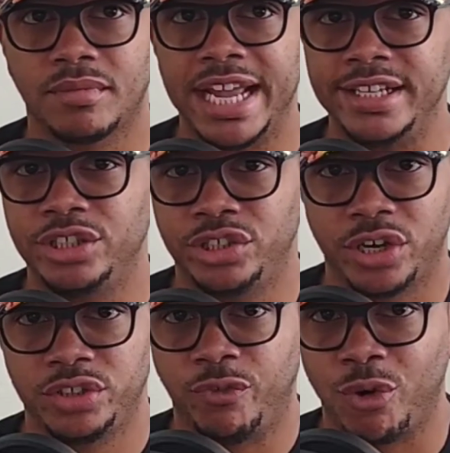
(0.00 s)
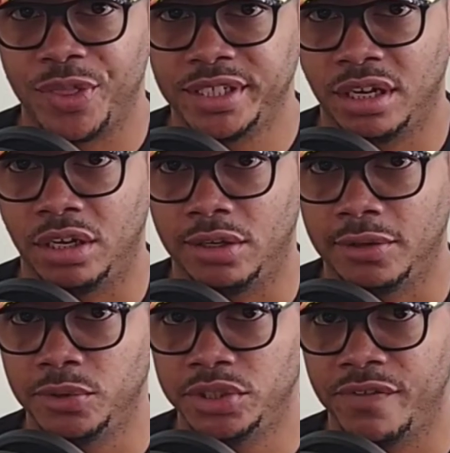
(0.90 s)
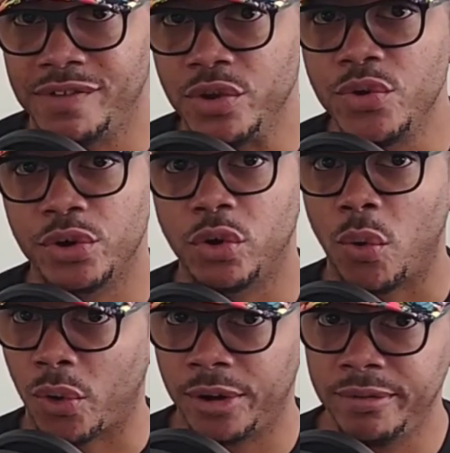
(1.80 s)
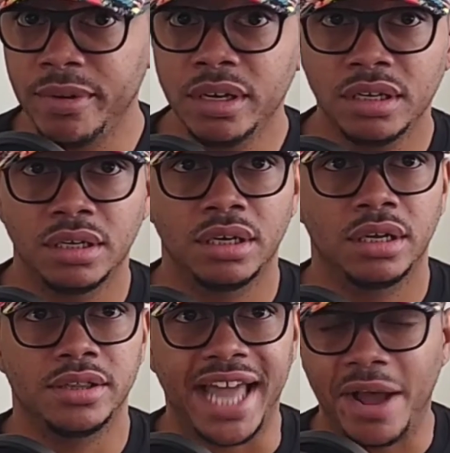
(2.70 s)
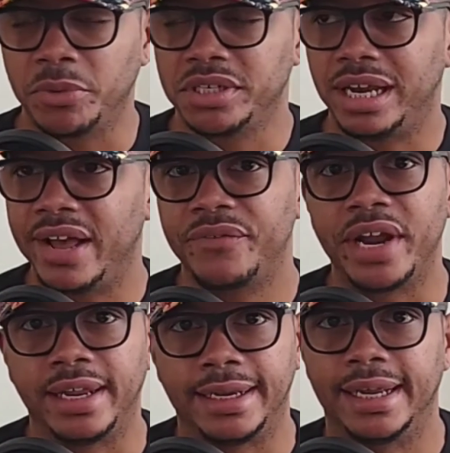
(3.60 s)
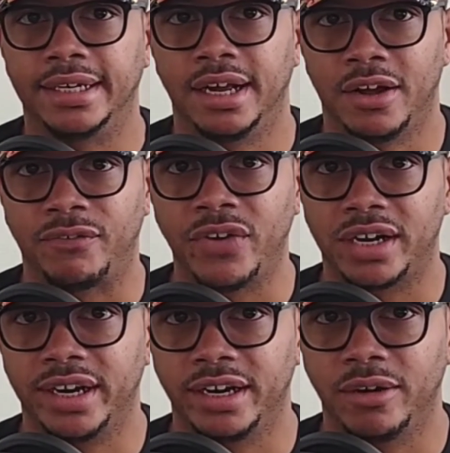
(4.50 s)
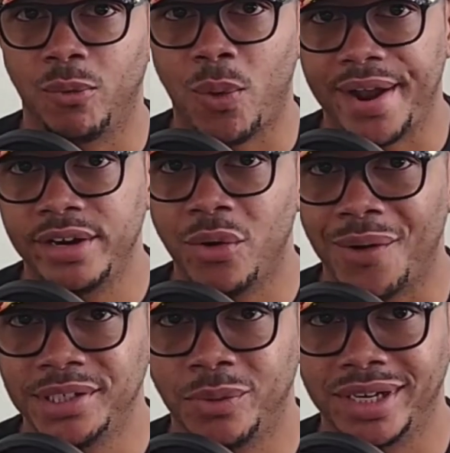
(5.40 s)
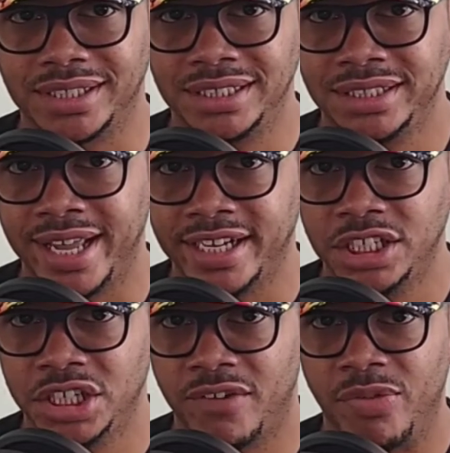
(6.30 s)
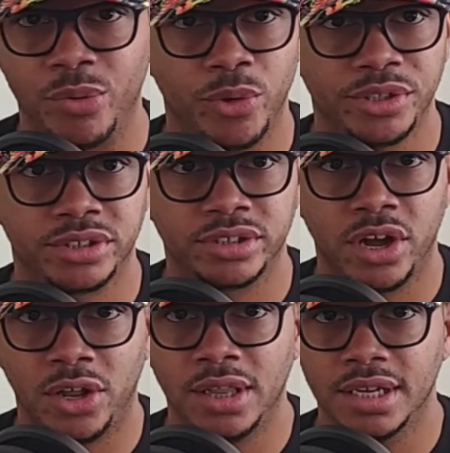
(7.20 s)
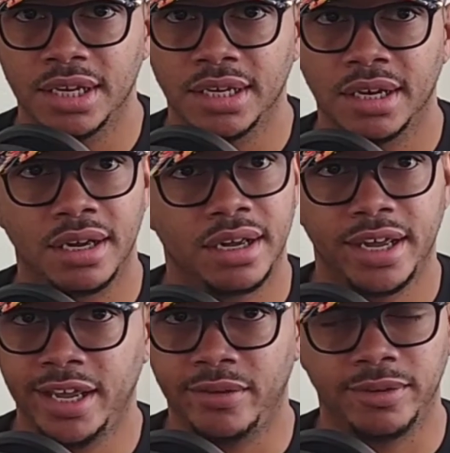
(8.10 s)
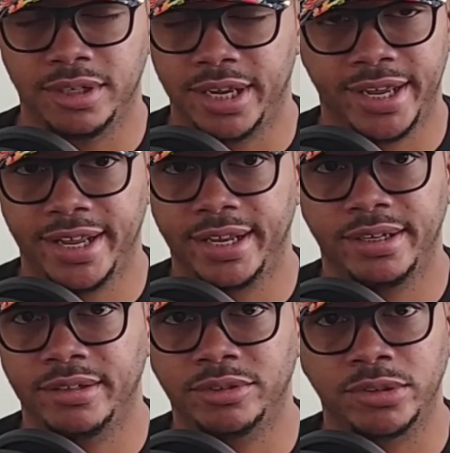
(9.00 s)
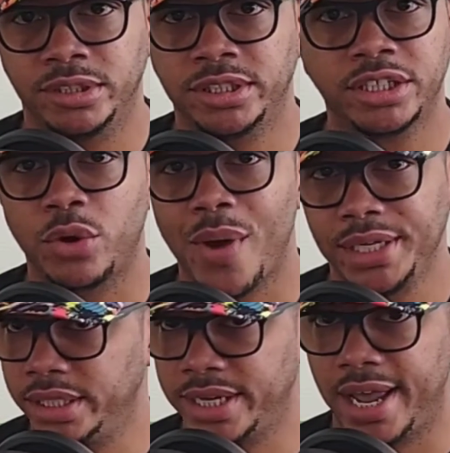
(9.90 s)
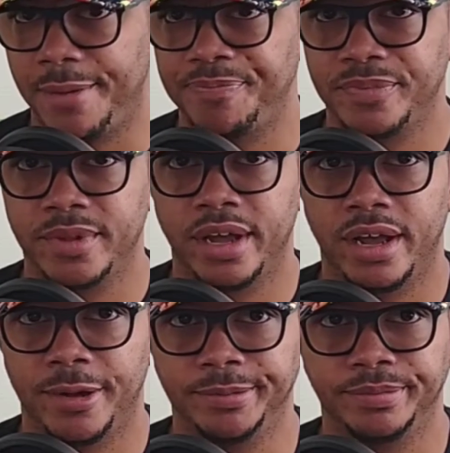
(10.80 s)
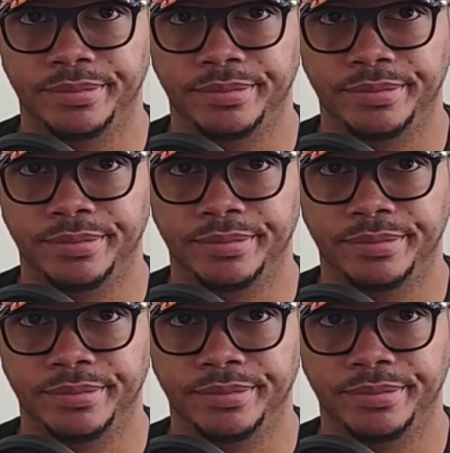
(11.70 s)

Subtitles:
in search for this elusive unicorn. That was definitely a fucking white horse with a stick shoved through its skull. It was just such a waste of time. And